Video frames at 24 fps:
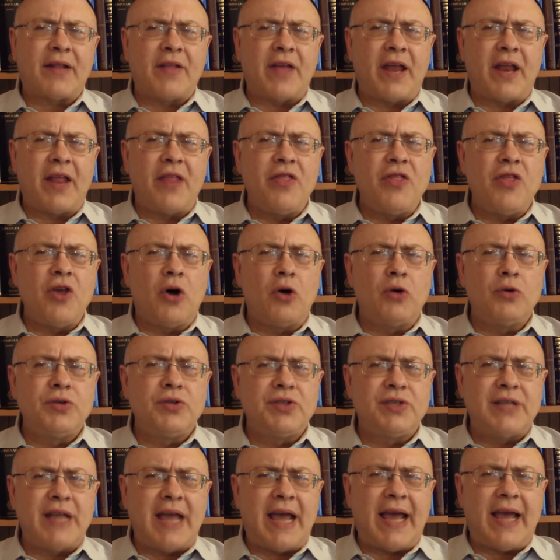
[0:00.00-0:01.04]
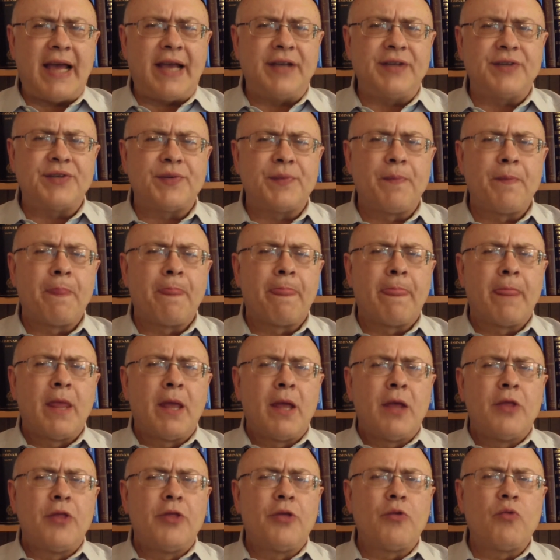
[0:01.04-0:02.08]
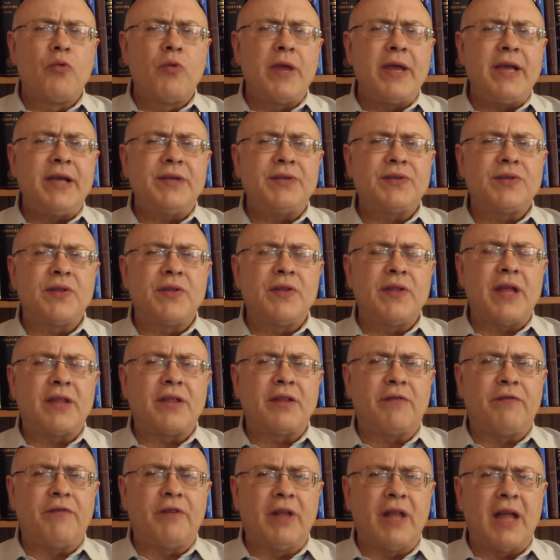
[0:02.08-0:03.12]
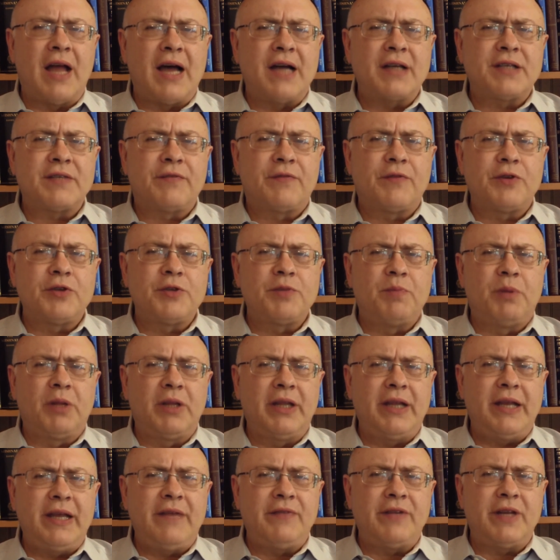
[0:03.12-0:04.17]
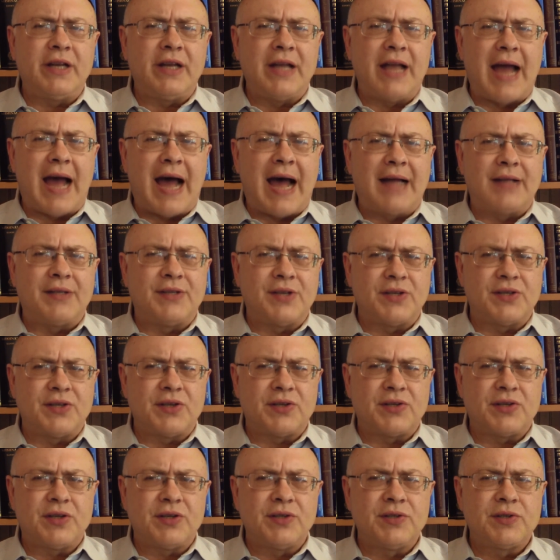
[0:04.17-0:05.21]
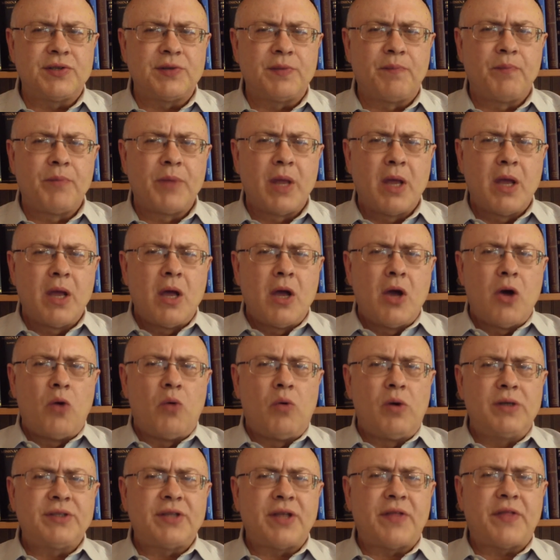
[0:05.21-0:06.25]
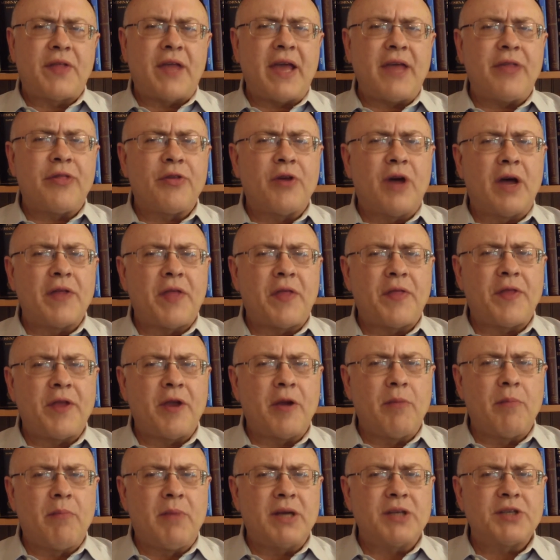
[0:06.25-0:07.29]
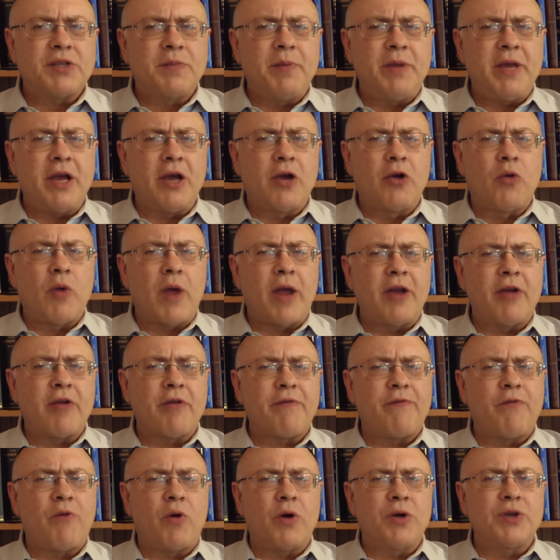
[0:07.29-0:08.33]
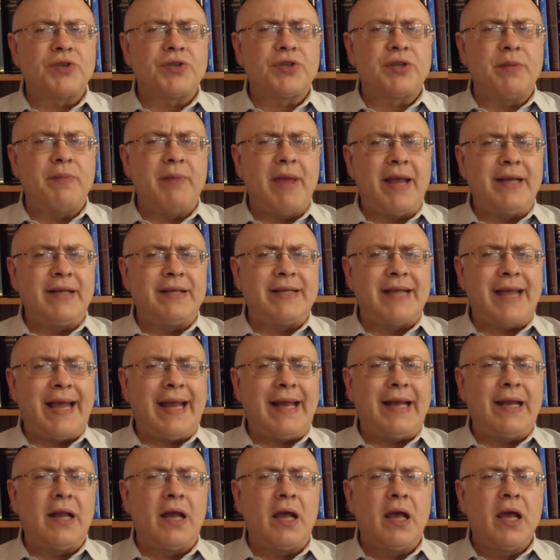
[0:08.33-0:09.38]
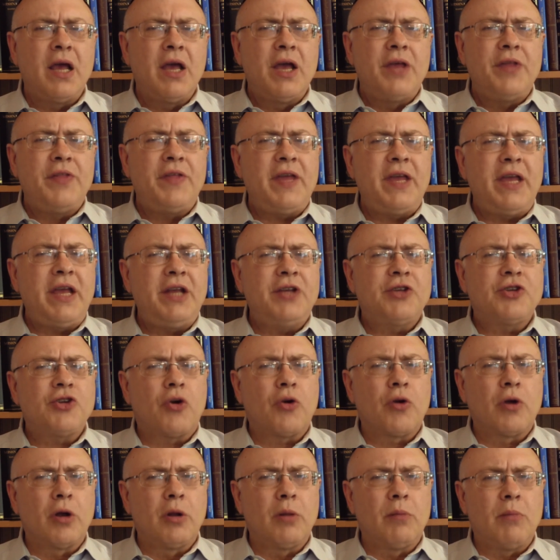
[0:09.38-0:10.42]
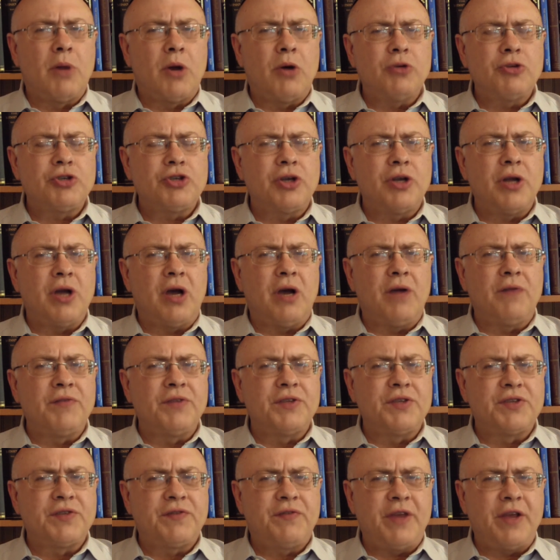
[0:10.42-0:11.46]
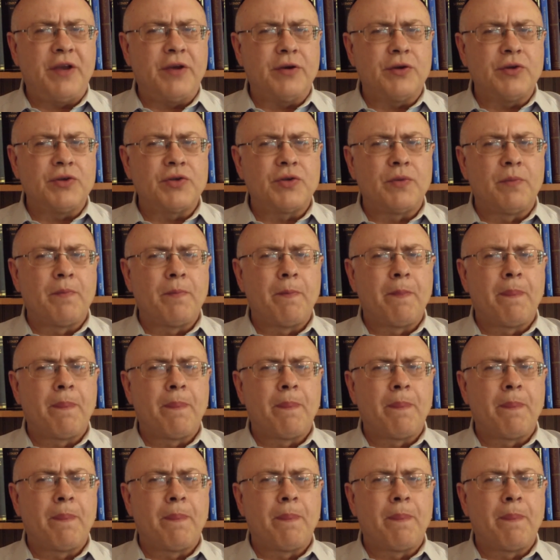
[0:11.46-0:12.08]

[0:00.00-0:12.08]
that in those days, the reason that the philosophers believed in God's existence was that they thought that there must be a greater force to maintain the eternal motion of the spheres,